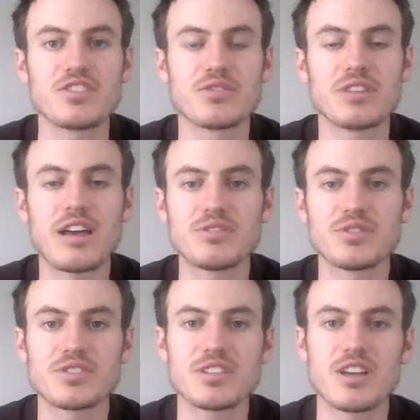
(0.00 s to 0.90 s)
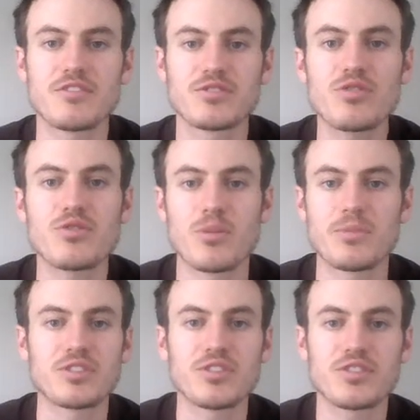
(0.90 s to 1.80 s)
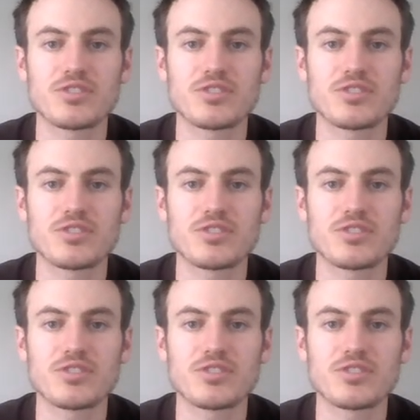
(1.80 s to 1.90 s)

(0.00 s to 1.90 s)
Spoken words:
your levels of growth hormone are going